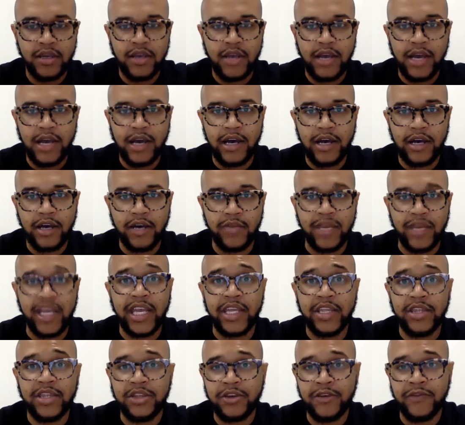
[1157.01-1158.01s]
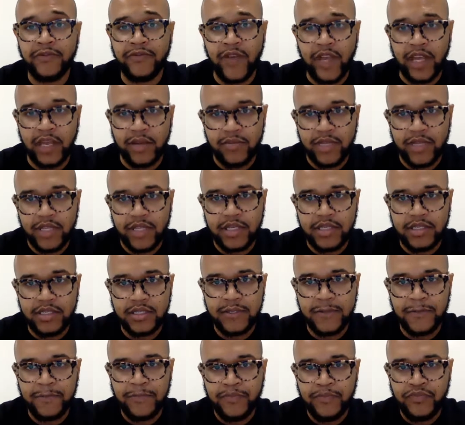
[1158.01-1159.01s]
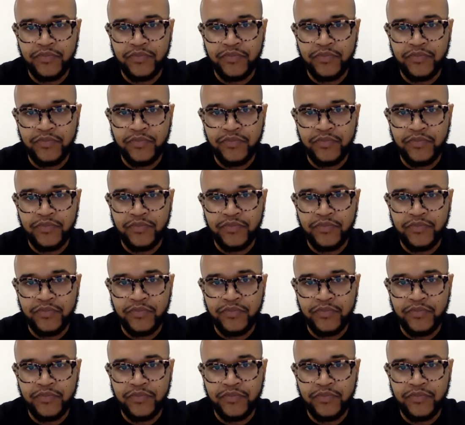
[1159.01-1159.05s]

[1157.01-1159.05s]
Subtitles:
and their families.